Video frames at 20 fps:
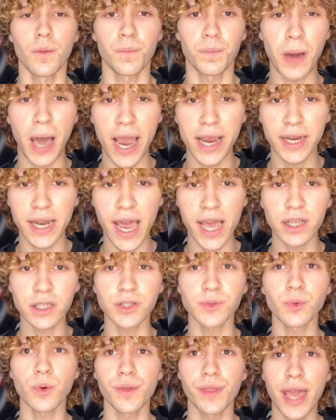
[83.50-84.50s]

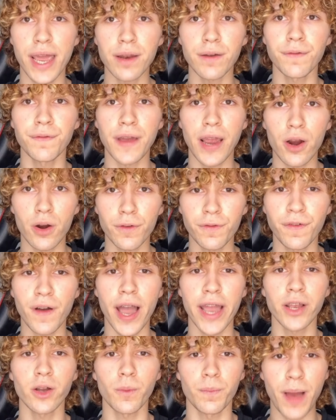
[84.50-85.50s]
Binance will then
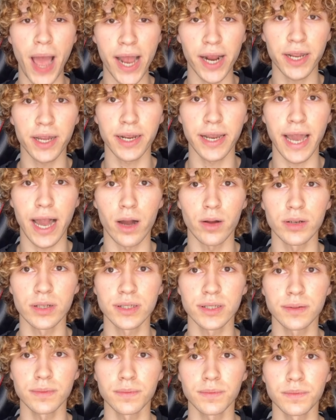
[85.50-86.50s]
verify your bank
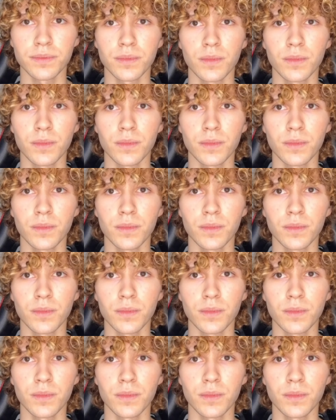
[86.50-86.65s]
account.